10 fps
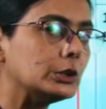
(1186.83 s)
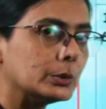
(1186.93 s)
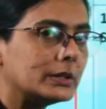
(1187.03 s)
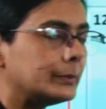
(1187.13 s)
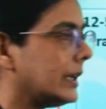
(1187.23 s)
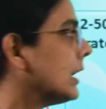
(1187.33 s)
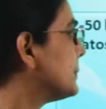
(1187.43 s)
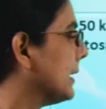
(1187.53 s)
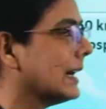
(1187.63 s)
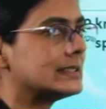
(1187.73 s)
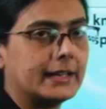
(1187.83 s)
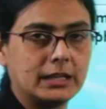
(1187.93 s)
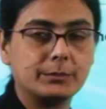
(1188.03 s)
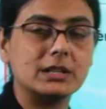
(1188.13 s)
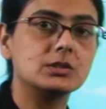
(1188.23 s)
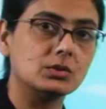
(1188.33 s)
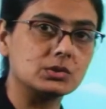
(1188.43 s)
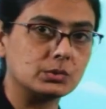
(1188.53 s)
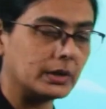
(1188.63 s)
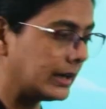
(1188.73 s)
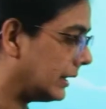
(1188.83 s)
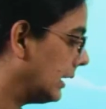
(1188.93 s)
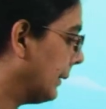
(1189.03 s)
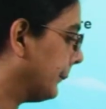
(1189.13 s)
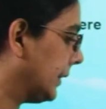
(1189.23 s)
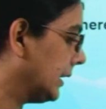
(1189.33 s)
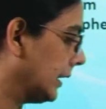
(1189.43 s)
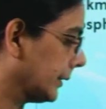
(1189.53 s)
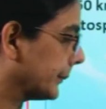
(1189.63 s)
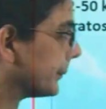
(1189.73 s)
human beings, plants, animals, those who are breathing.